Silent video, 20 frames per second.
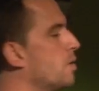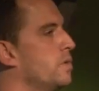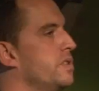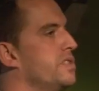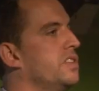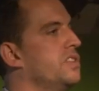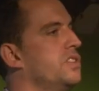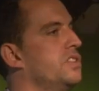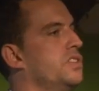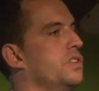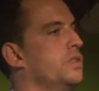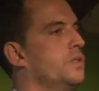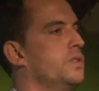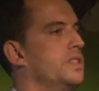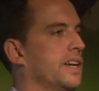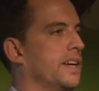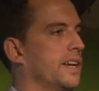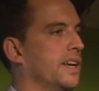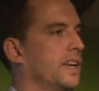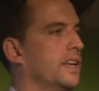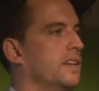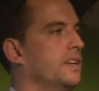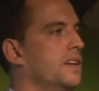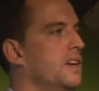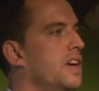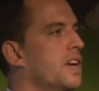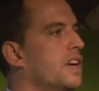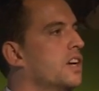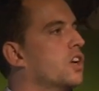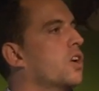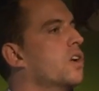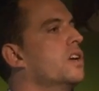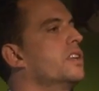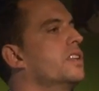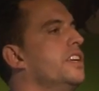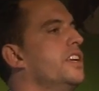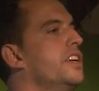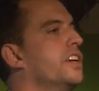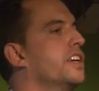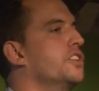there was a zoo ticket?
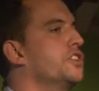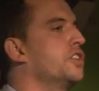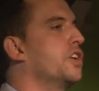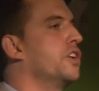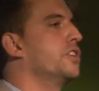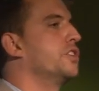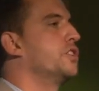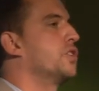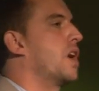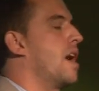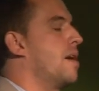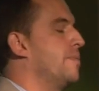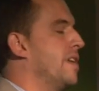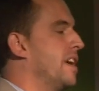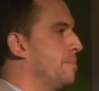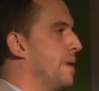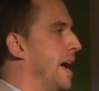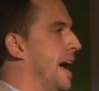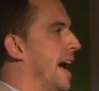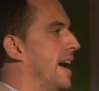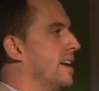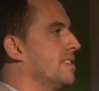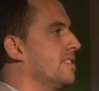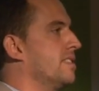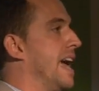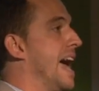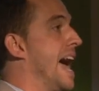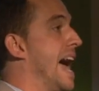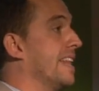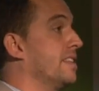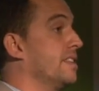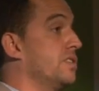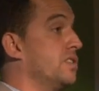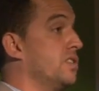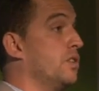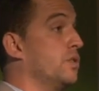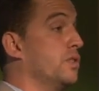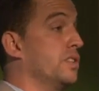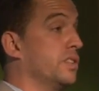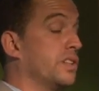Currently, you can show your TriMet pass at the
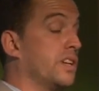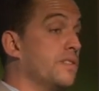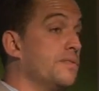zoo, and they'll